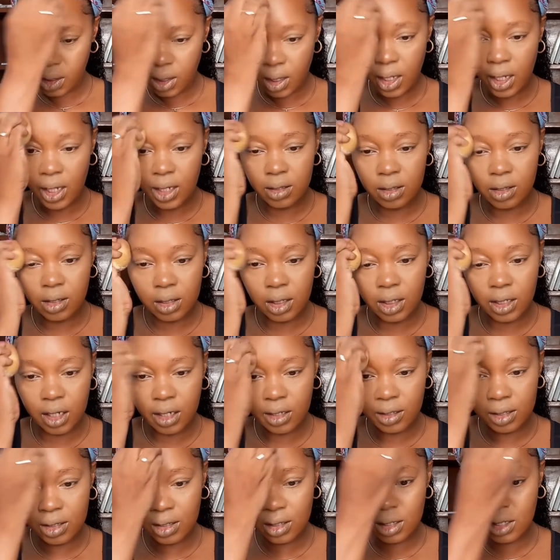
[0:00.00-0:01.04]
into the
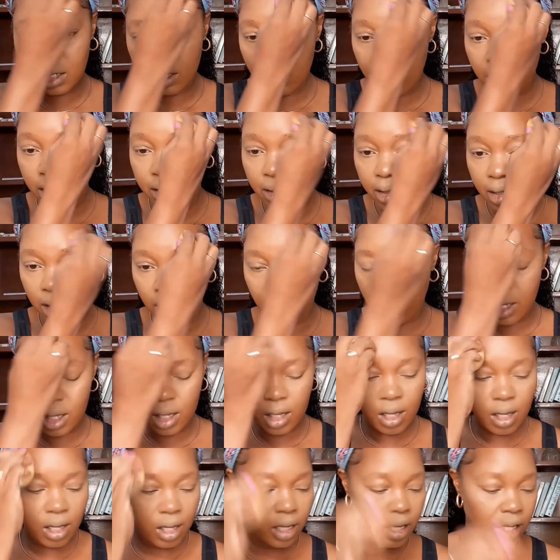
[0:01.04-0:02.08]
concealer.
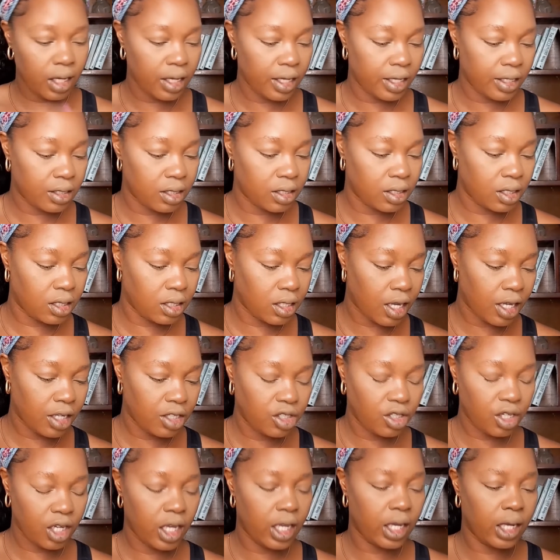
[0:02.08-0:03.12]
It is
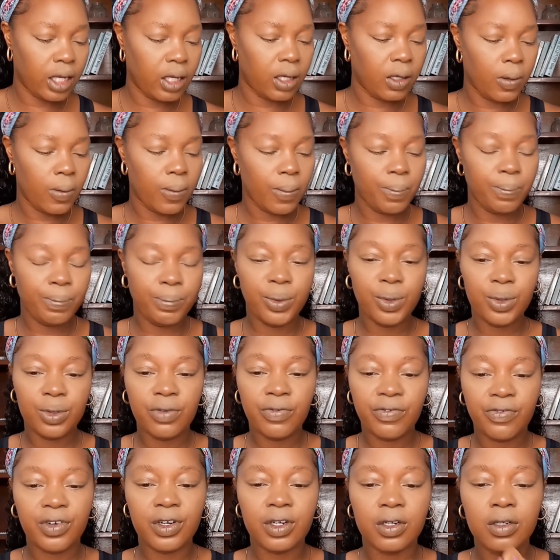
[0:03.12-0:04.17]
such a
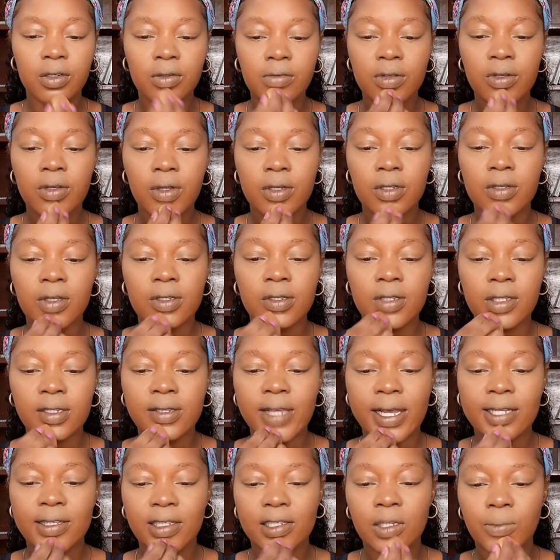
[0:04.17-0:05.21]
beautiful
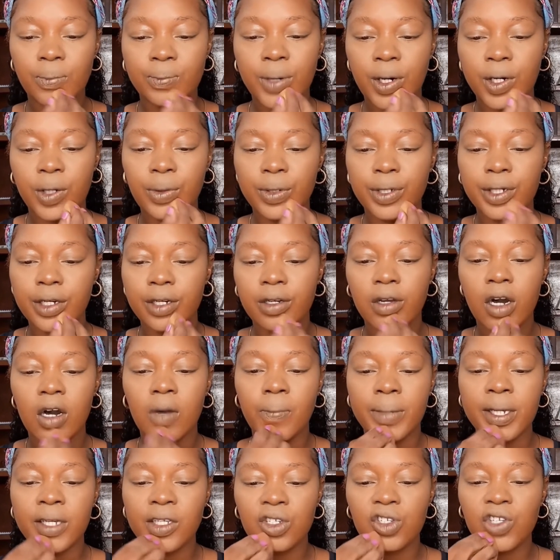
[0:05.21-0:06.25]
setting powder
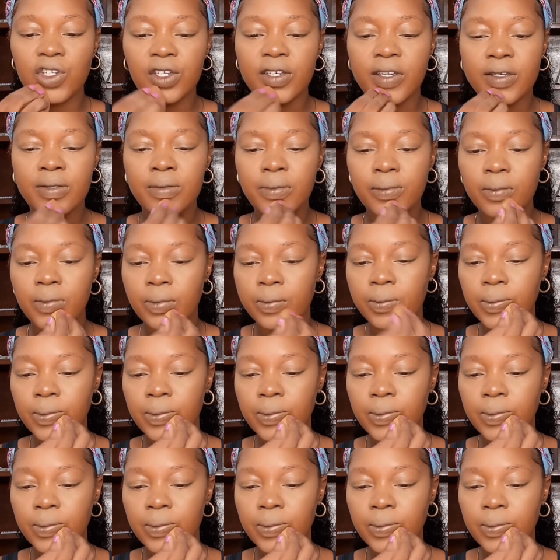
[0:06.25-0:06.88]
on my chin.